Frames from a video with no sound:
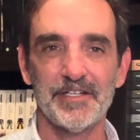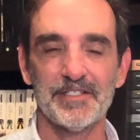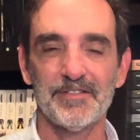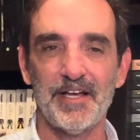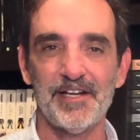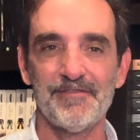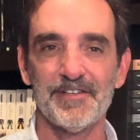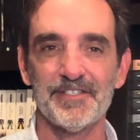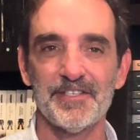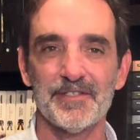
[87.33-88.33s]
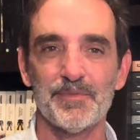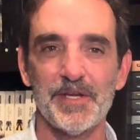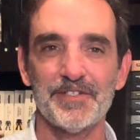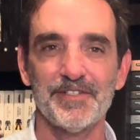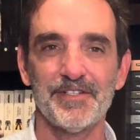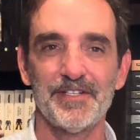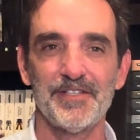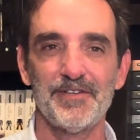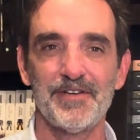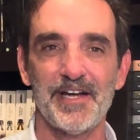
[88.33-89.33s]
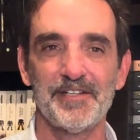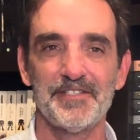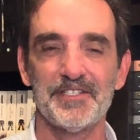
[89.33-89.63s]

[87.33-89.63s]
Because a lot of us, especially in the United